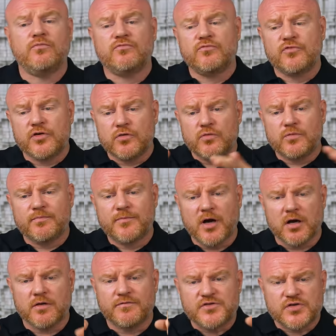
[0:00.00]
real
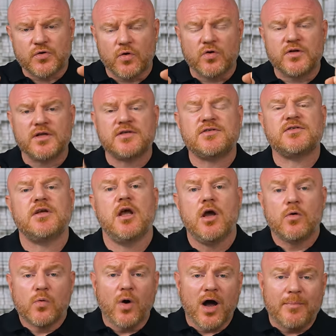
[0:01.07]
kind of tautness,
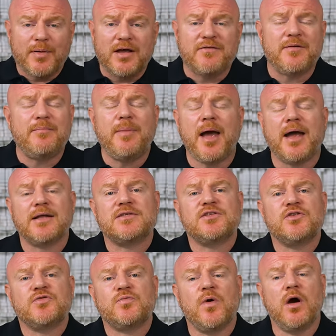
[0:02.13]
quite a bit of impact
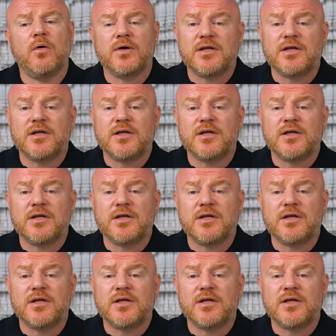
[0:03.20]
as well.